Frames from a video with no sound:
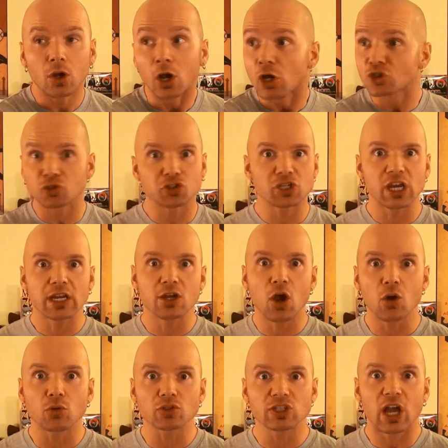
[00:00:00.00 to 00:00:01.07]
So she
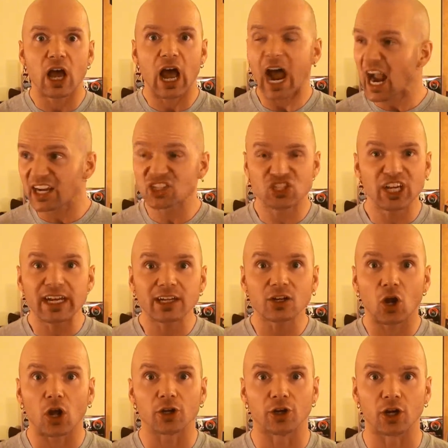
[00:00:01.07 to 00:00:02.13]
knows I cheated
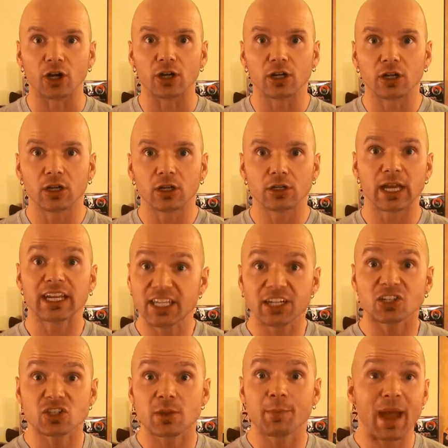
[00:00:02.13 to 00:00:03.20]
on her. And
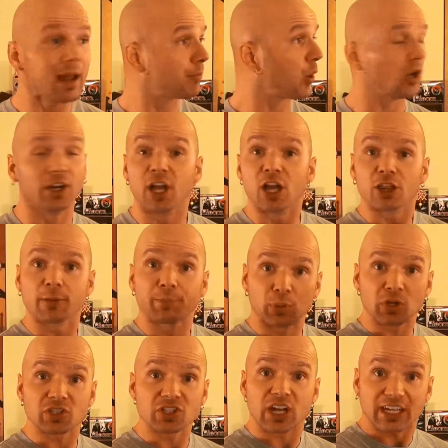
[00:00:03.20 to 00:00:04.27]
here's the bad part. The
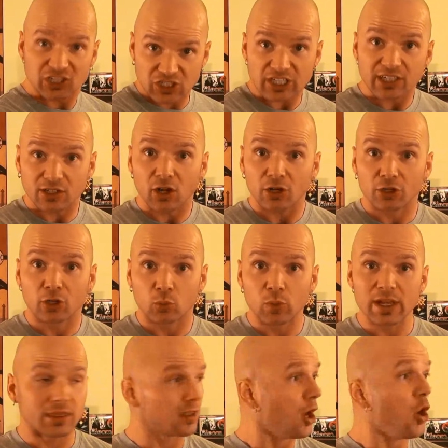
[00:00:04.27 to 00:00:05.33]
person I cheated on her
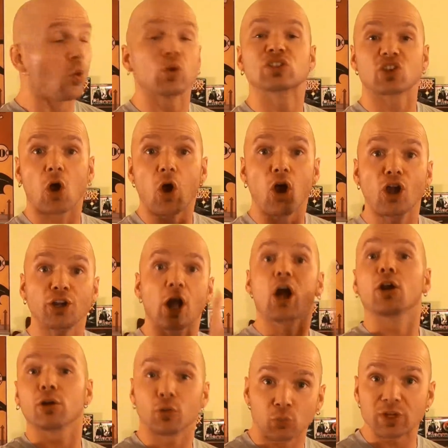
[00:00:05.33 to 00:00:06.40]
with was on
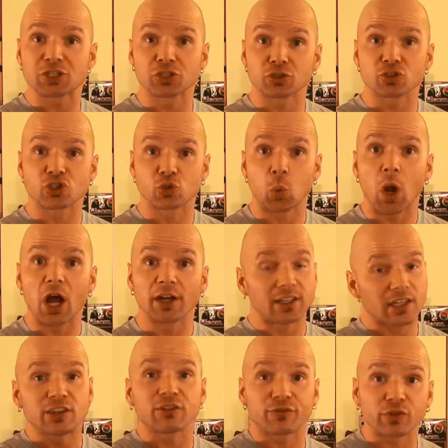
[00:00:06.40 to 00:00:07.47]
our original squad
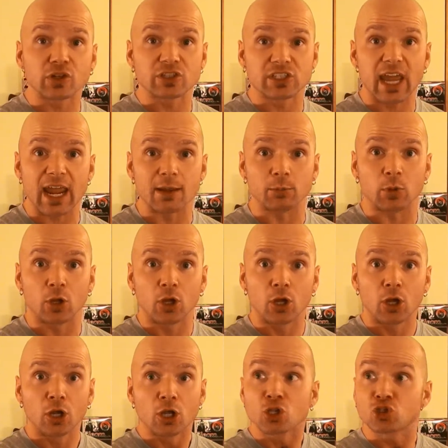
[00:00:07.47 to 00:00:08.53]
in the first game.
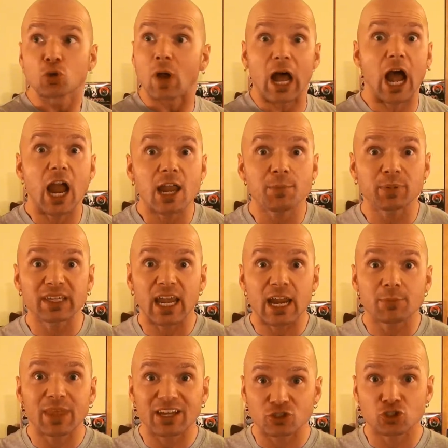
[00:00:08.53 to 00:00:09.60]
So I
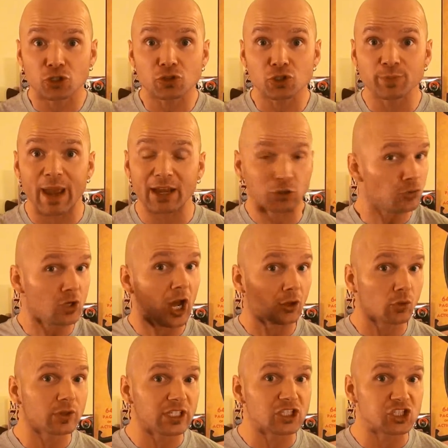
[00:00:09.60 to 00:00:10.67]
became that douchebag who not
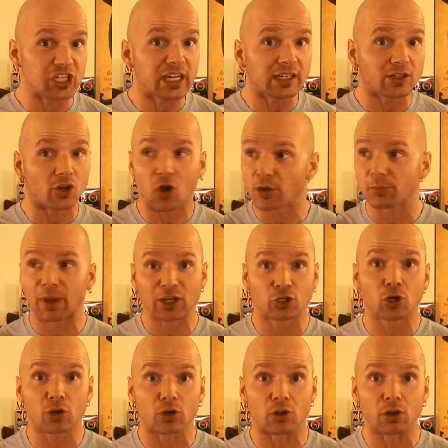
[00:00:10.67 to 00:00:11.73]
only cheated on my
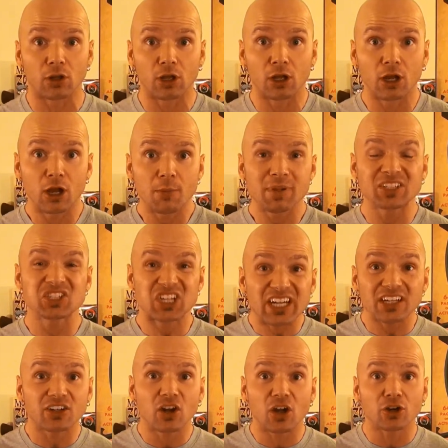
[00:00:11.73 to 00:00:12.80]
girl, but
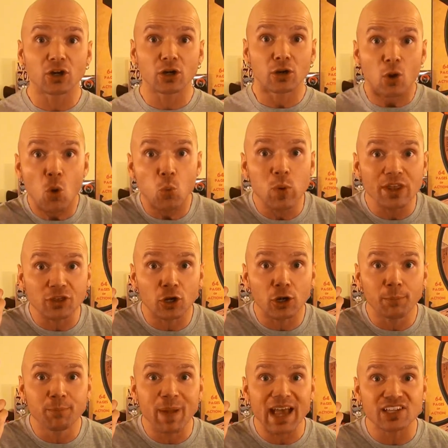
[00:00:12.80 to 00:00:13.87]
cheated on her with
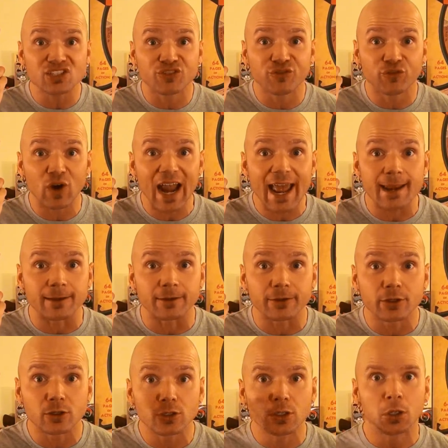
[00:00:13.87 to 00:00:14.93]
her best friend.
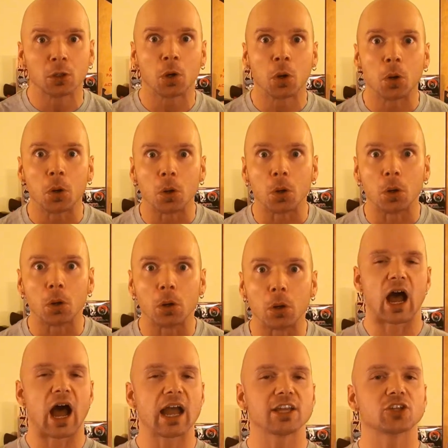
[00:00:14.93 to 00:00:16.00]

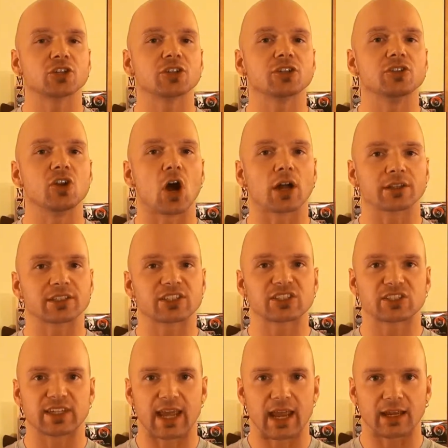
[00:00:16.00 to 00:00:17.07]
I could not
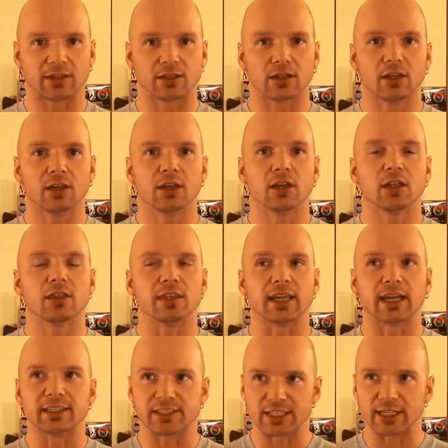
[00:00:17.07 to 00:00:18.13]
stand the
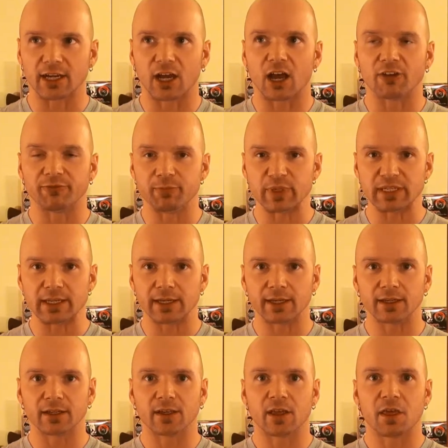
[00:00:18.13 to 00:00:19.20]
idea of
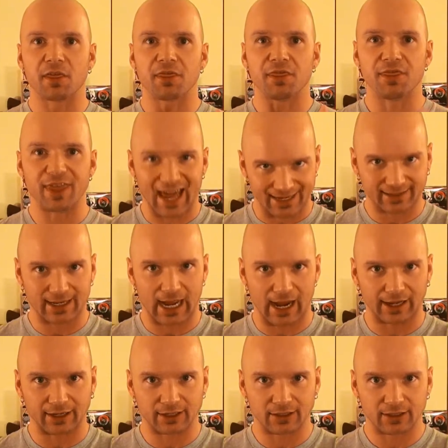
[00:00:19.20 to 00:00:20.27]
being that guy.